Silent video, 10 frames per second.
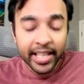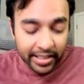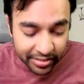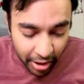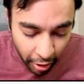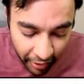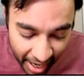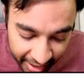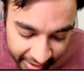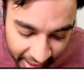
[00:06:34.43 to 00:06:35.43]
Instead of
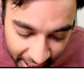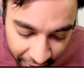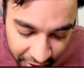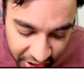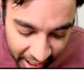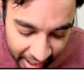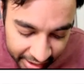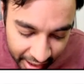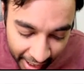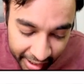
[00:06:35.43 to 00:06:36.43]
adding the left child
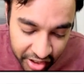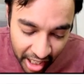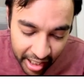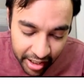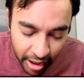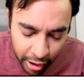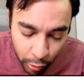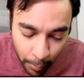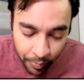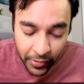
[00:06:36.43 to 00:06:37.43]
and the right child in the
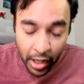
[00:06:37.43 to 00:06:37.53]
queue,